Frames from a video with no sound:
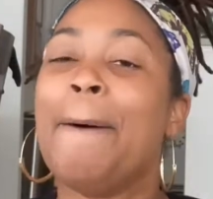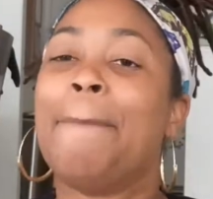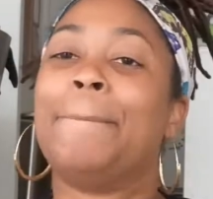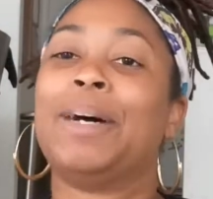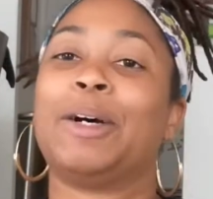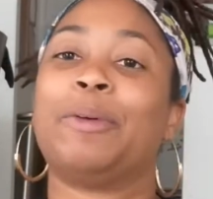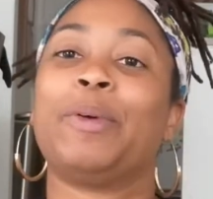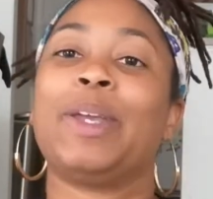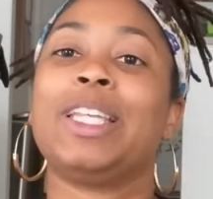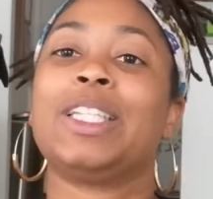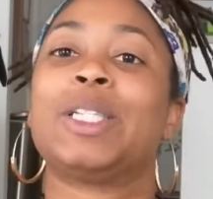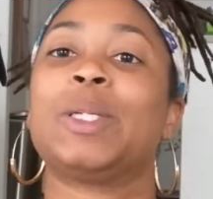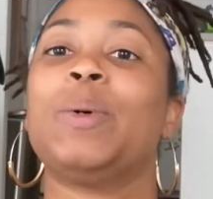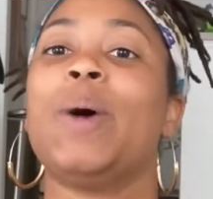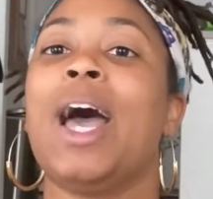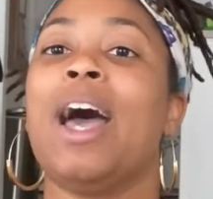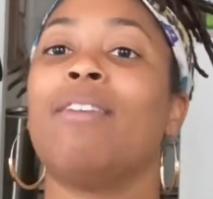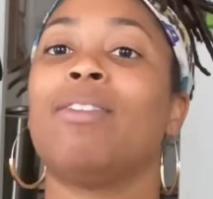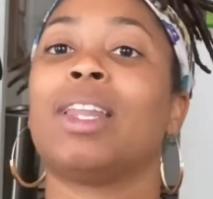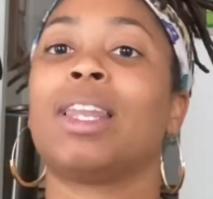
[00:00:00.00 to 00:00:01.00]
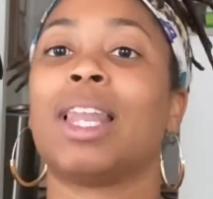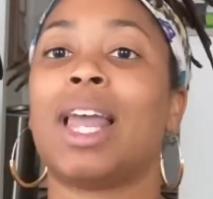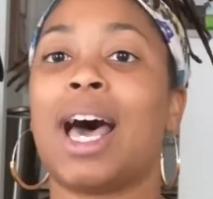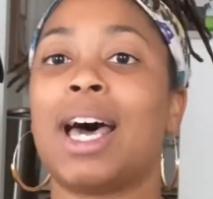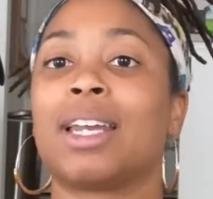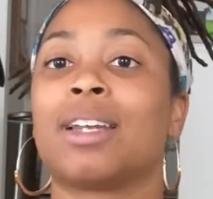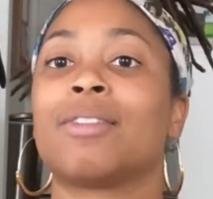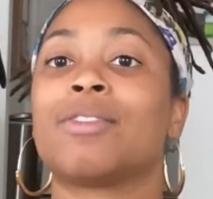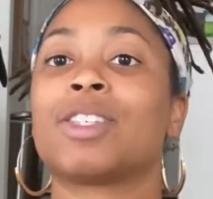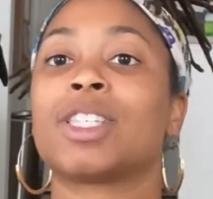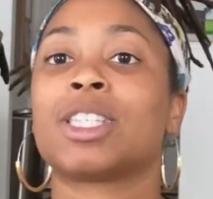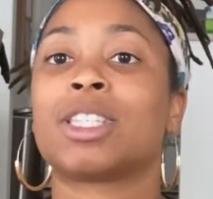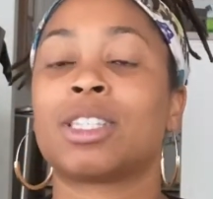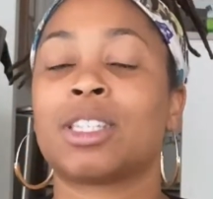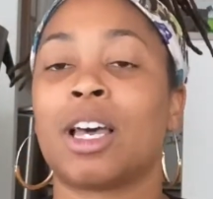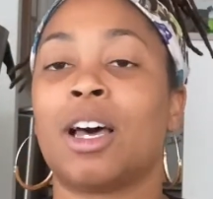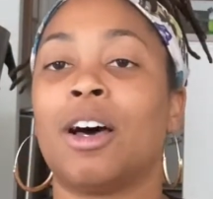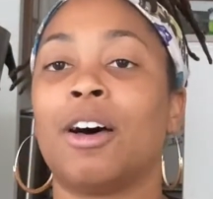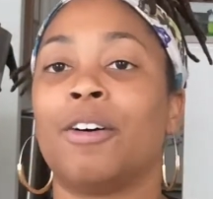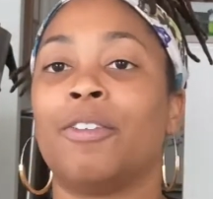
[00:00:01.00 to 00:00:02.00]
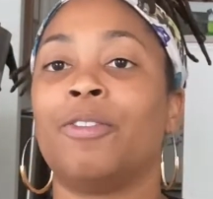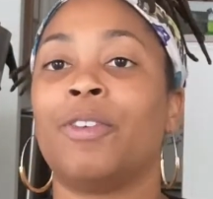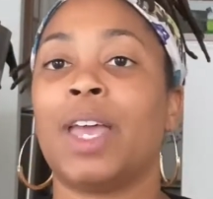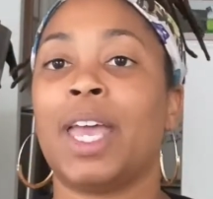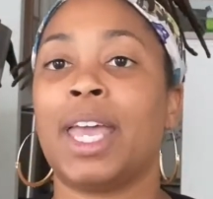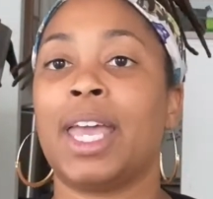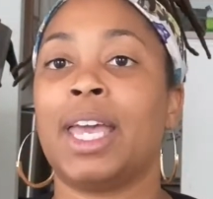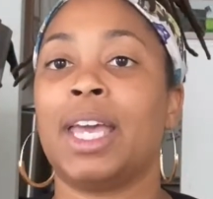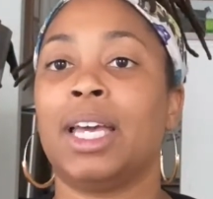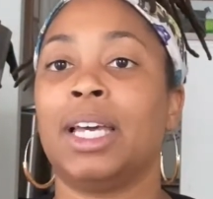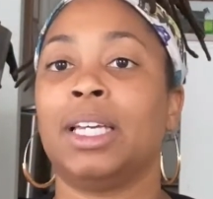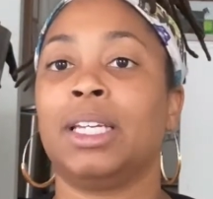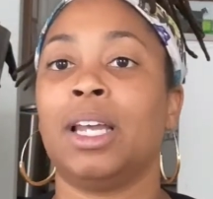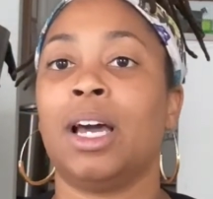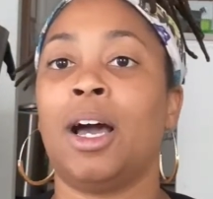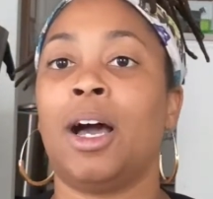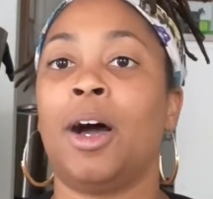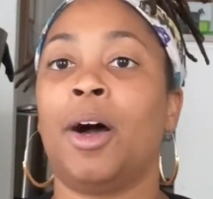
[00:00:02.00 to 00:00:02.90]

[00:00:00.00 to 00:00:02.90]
But we do have a lot of stuff, and